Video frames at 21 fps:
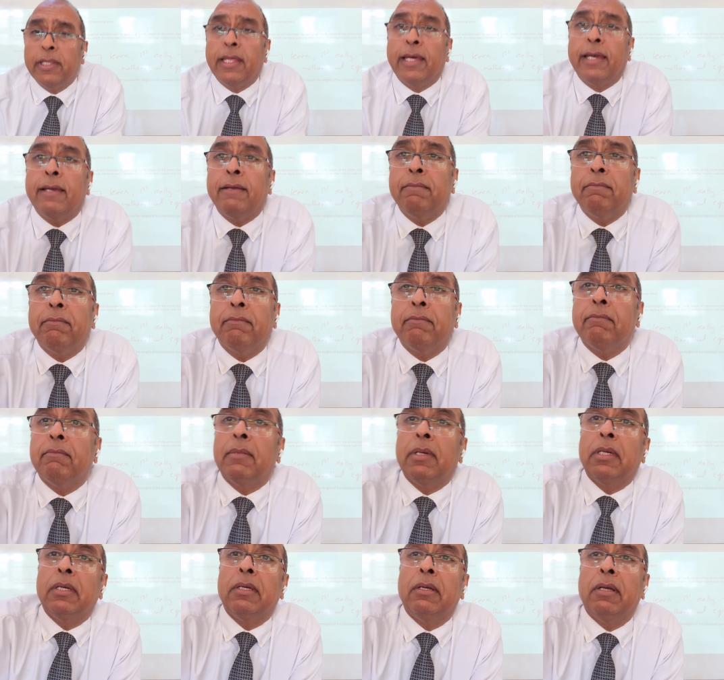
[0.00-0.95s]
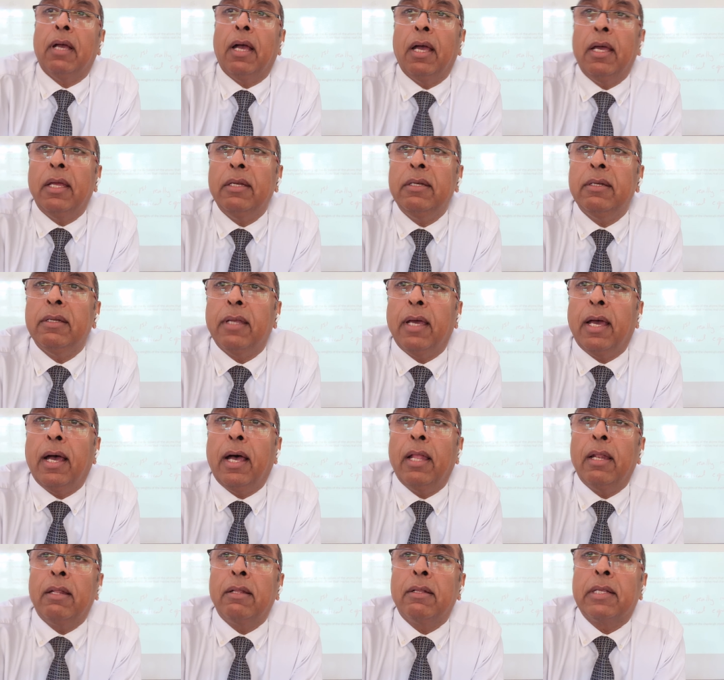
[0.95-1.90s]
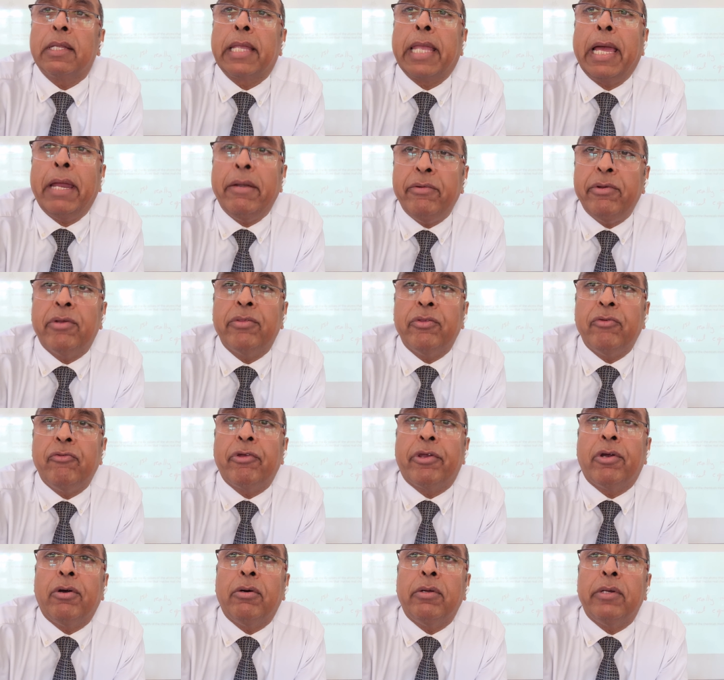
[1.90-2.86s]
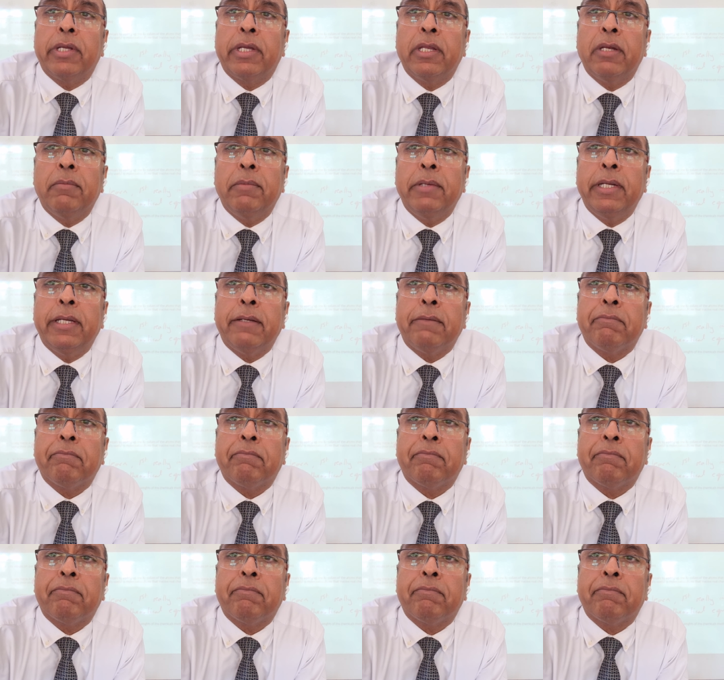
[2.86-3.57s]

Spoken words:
there, and I'll carry on the recording in a minute.